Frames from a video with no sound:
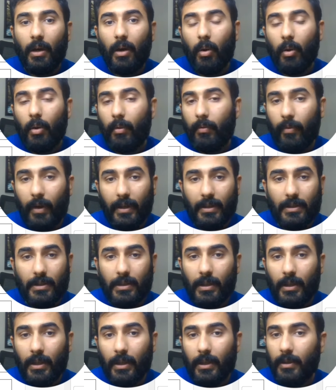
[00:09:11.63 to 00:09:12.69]
or French?
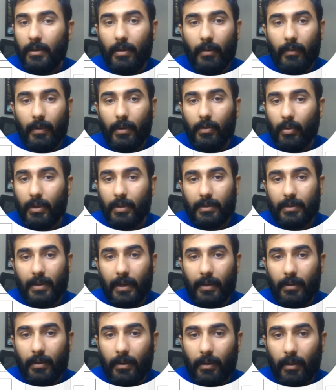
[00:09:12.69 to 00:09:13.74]
Either way you can
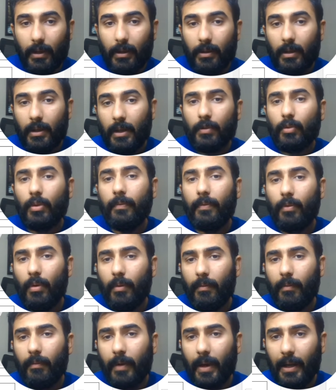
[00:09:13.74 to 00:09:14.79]
select here, right? So if you
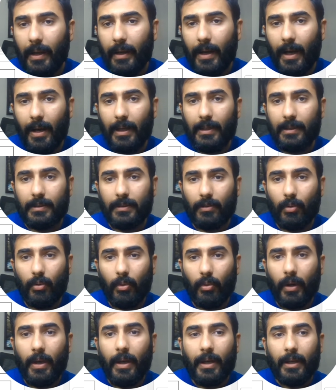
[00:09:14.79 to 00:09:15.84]
have a valid IELTS
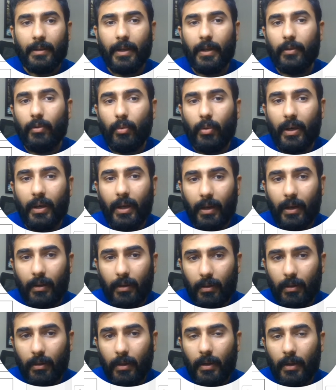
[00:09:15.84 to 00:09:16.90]
score, that you can
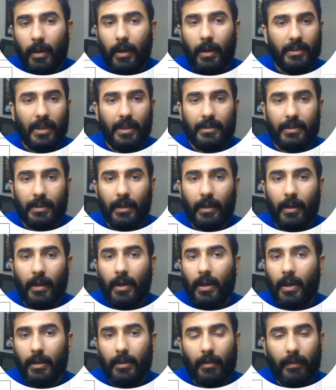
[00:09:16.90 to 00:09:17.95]
enter yes here.
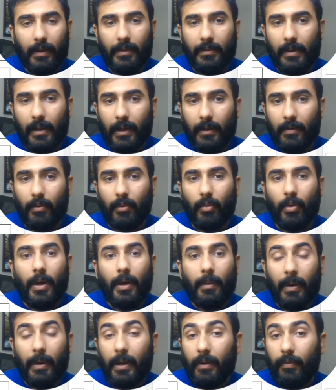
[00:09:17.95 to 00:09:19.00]
Otherwise select no.
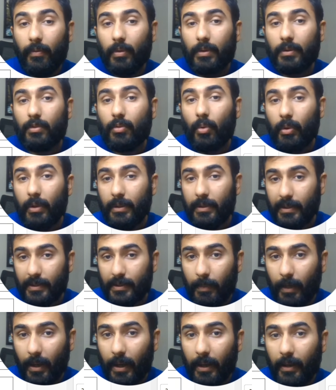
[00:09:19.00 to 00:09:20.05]
But if your score is
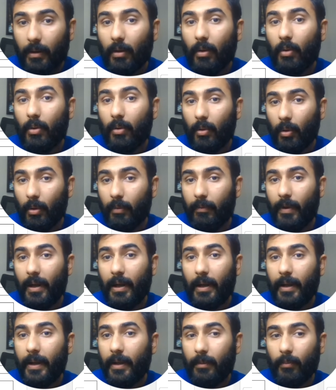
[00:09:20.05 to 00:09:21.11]
expired or not
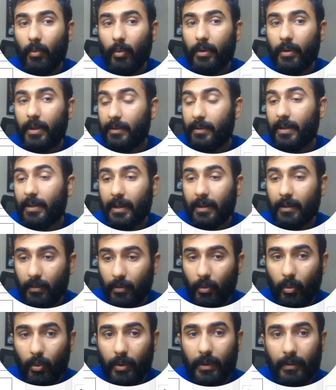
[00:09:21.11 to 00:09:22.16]
valid anymore, then select
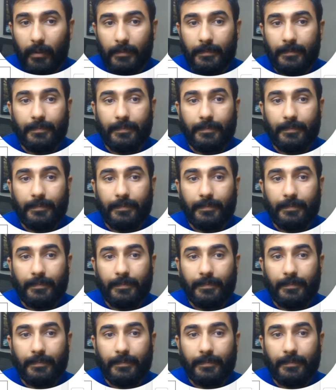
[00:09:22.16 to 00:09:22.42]
no here.